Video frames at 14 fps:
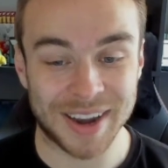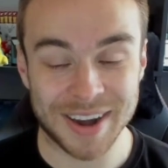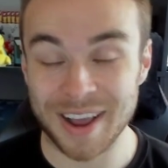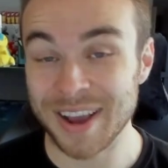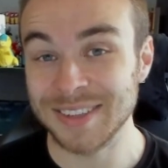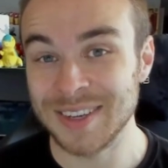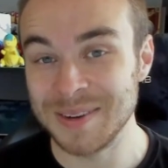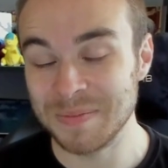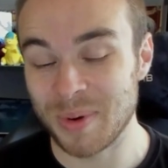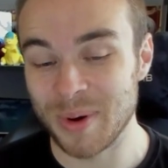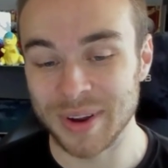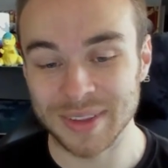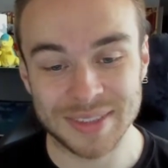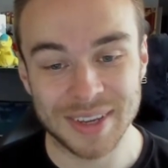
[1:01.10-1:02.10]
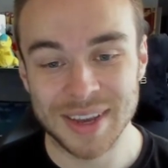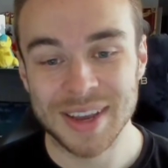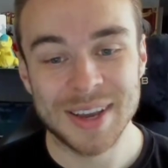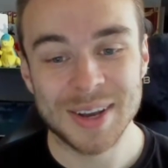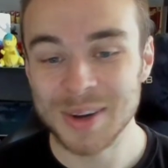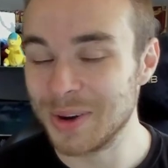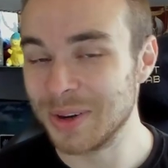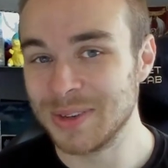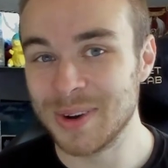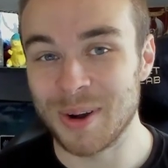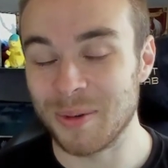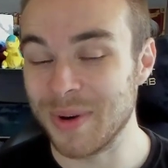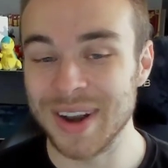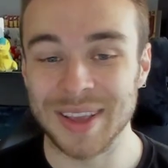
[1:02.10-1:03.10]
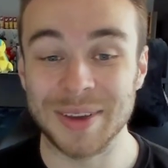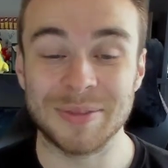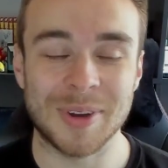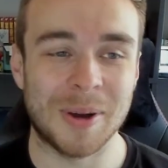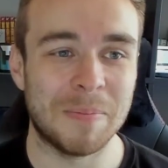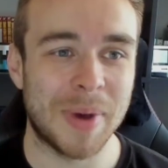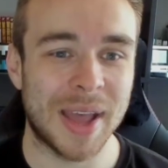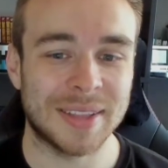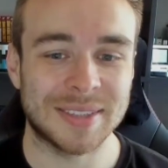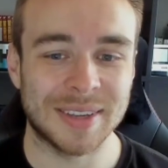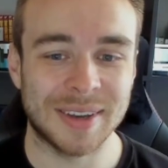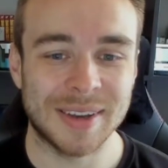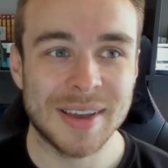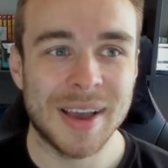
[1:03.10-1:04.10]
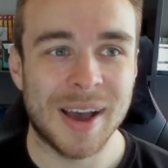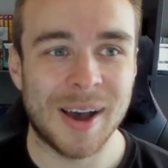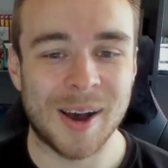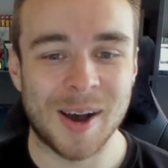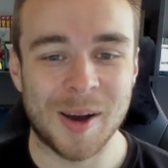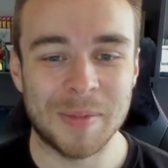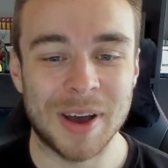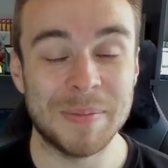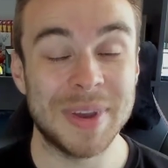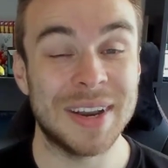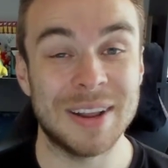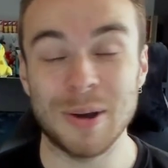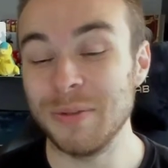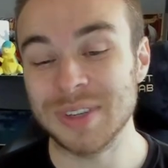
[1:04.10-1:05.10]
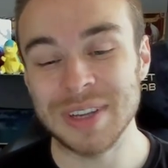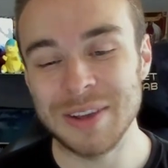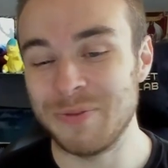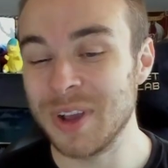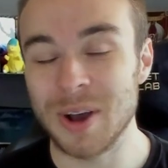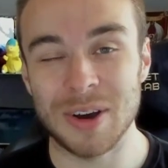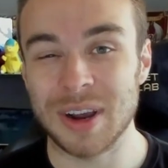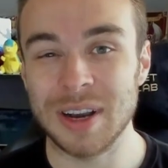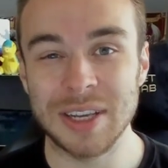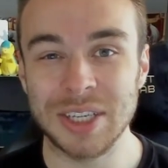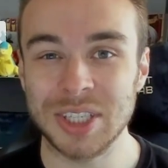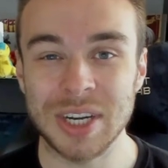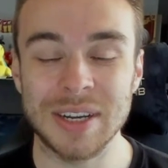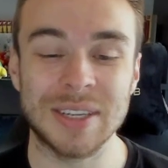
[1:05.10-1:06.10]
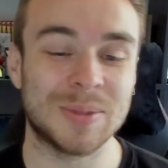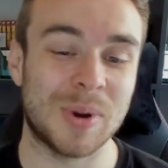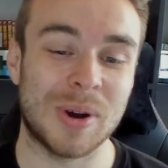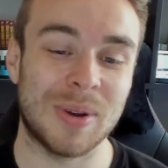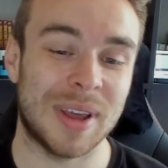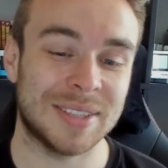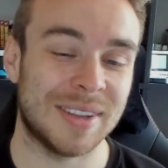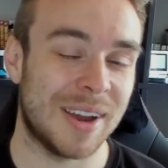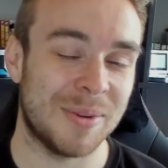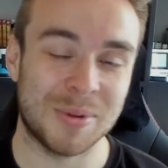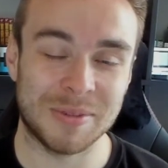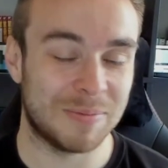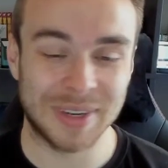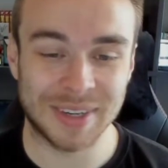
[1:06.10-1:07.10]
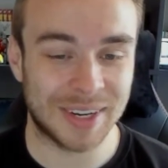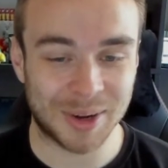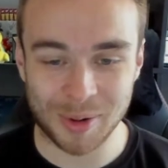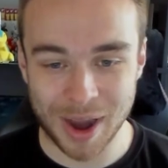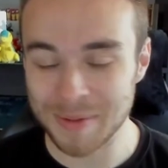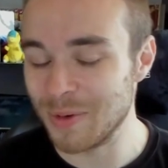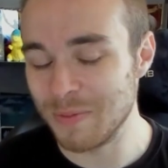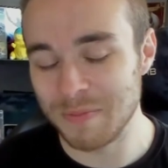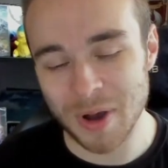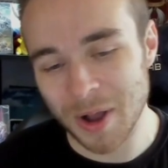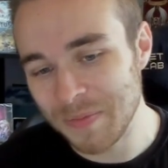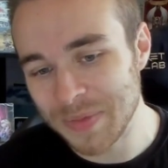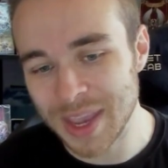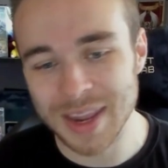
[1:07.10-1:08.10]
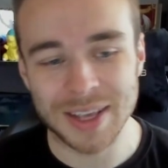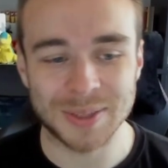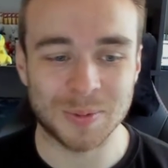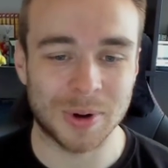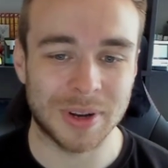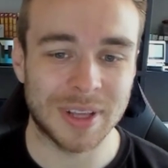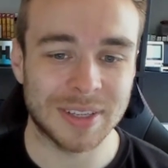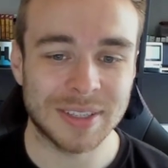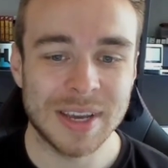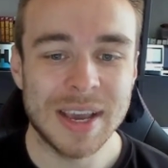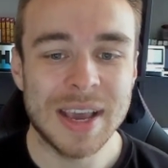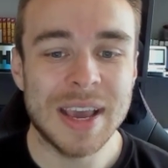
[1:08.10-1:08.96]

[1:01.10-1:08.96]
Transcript: 19 points could not really have gone better. I mean, obviously, if he got a clean sheet as well last night, would have been incredible, but it is what it is.